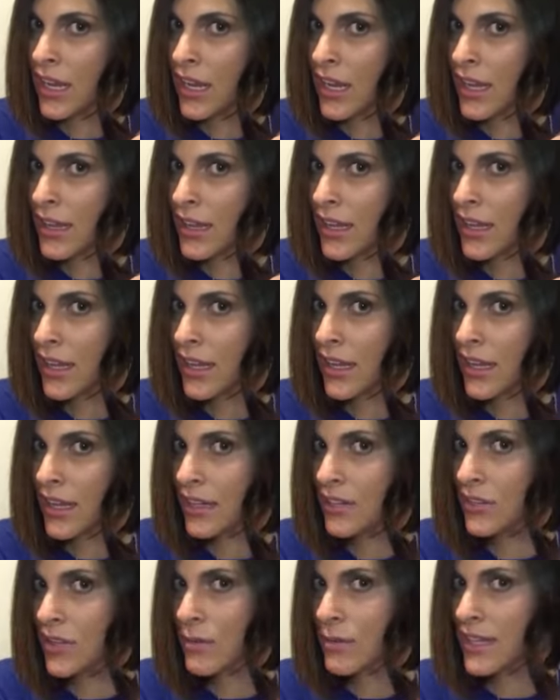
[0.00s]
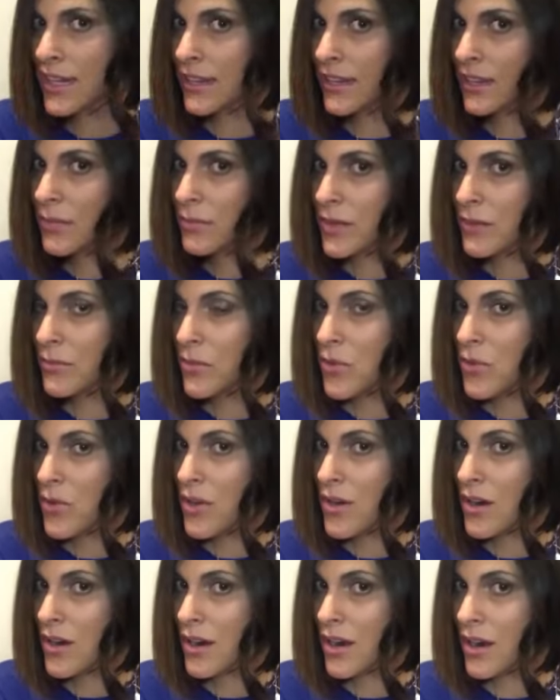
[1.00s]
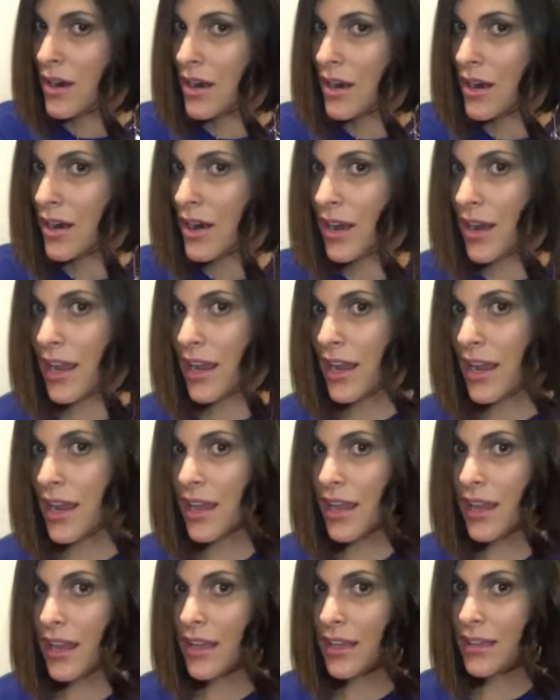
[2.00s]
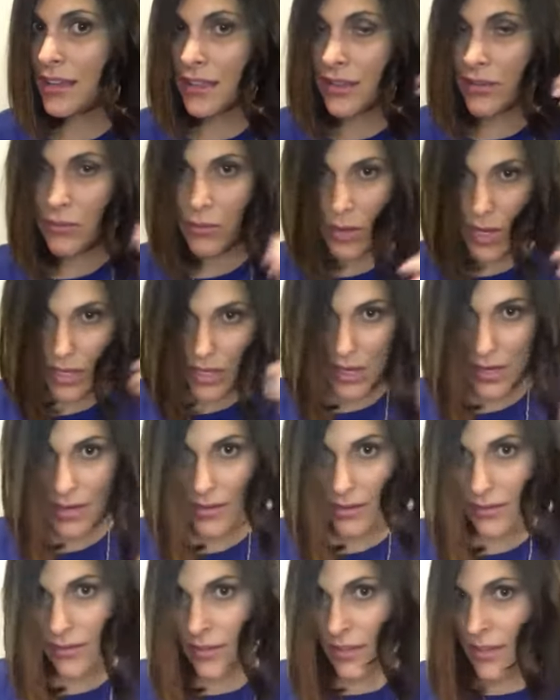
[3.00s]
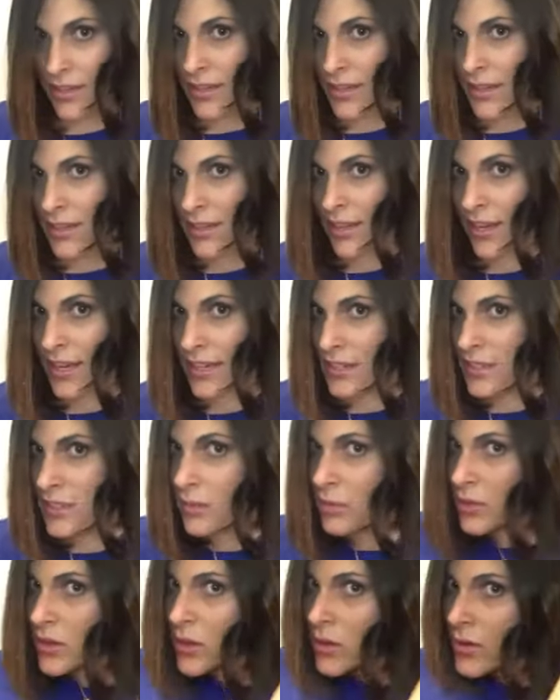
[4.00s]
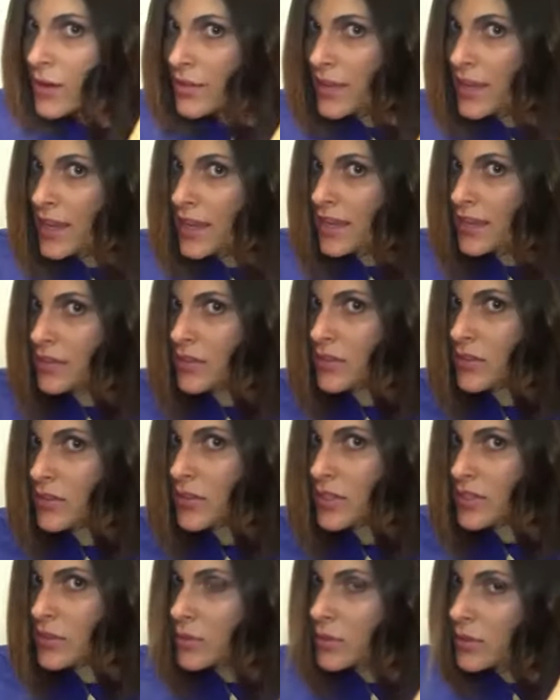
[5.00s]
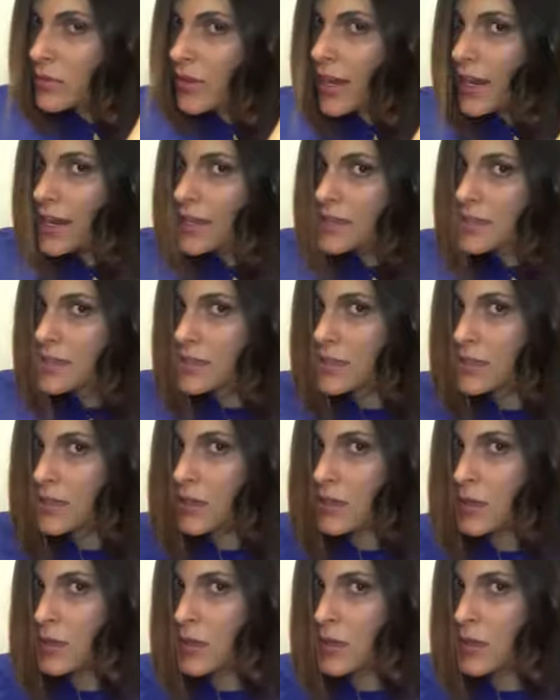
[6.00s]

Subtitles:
And then I drop it down a little bit more, and voila. Okay, so we'll go around the head and do this real fast.